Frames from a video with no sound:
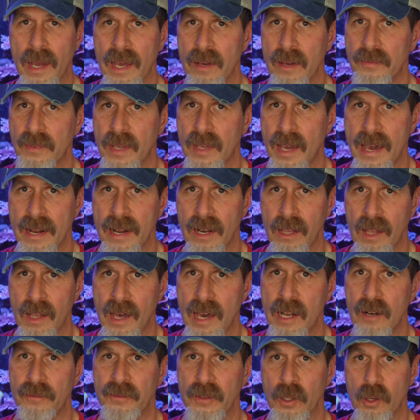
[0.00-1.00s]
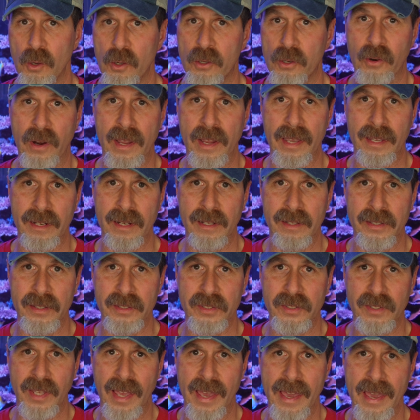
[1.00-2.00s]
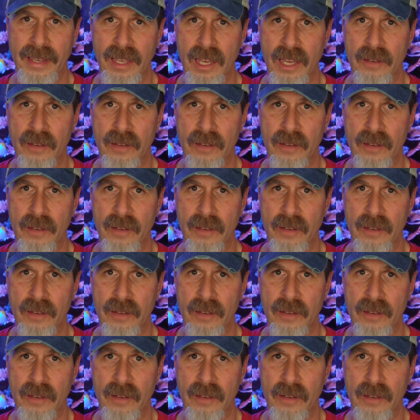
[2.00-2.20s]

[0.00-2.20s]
I've got a lot of flow cranking in this tank.